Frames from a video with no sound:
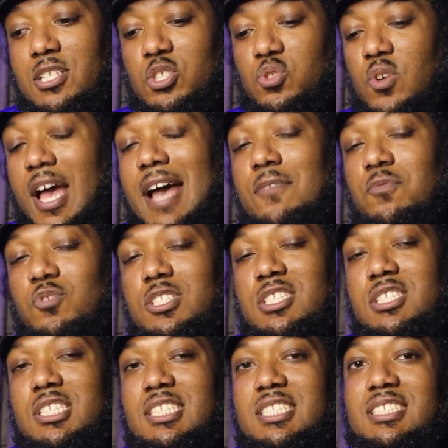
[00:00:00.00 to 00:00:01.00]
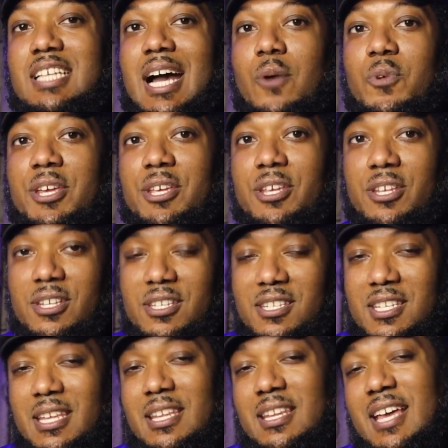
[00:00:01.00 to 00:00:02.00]
draft, which is how we
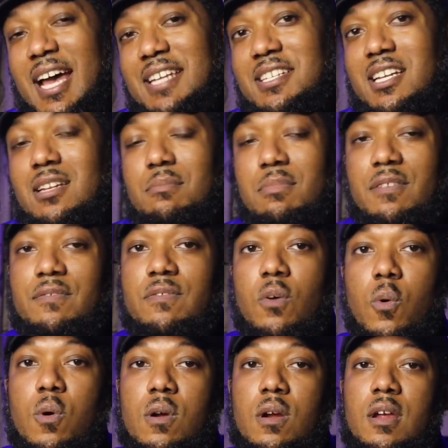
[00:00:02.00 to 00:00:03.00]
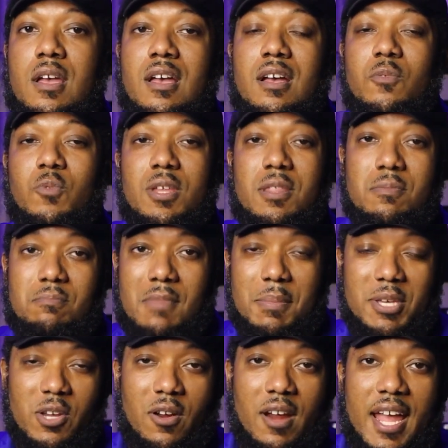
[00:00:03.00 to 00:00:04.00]
had done it before, with
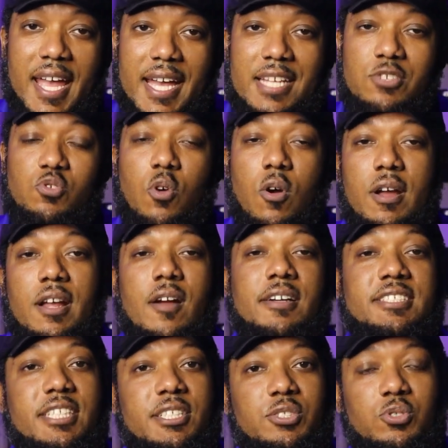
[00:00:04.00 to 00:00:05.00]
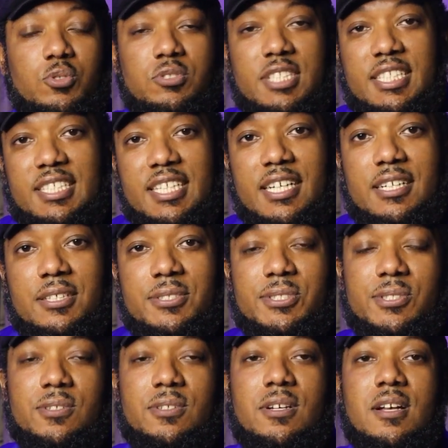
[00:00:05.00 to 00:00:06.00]
maybe your hand drawing architectural
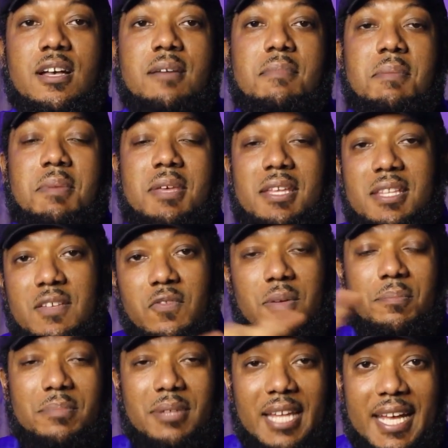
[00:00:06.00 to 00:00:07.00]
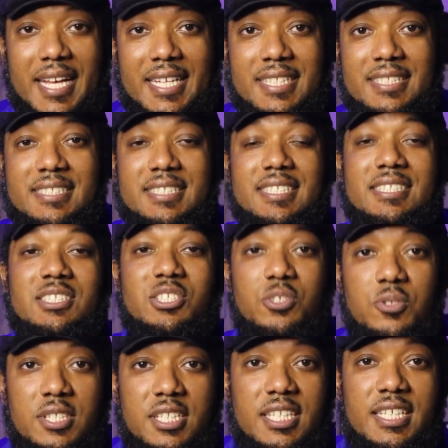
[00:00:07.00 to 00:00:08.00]
details, or be different plans in
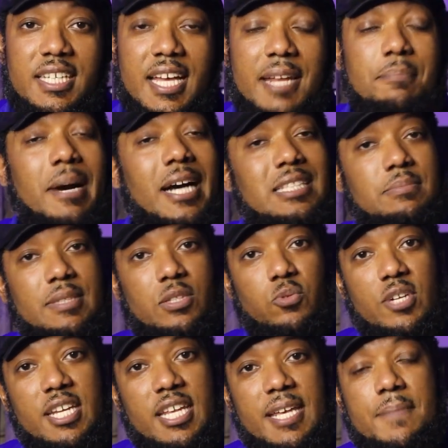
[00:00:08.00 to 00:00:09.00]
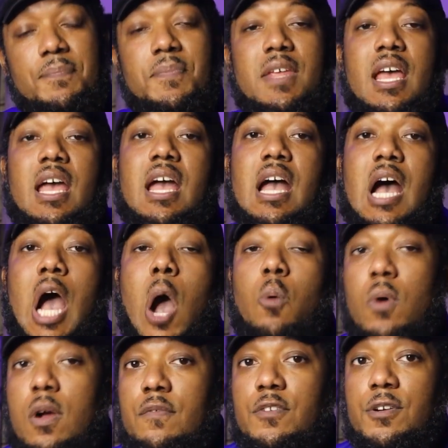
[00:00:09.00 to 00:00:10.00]
2D and possibly 3D.
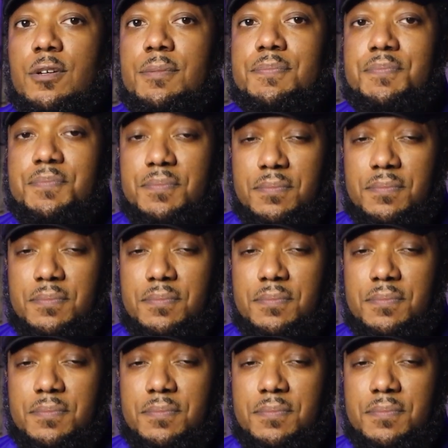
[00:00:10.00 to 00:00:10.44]
However,